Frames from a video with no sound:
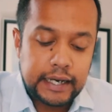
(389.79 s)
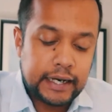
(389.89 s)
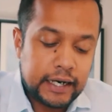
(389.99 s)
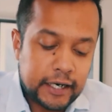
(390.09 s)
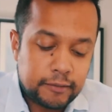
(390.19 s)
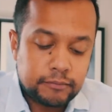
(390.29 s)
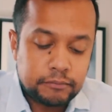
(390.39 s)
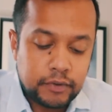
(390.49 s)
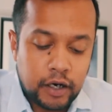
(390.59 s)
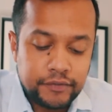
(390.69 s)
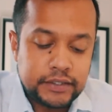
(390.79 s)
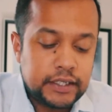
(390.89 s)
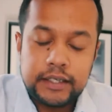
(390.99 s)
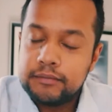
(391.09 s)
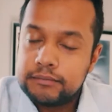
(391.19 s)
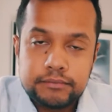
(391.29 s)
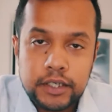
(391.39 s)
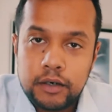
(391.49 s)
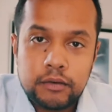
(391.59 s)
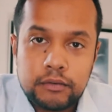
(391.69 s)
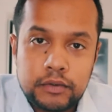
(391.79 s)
Um, obviously, you know,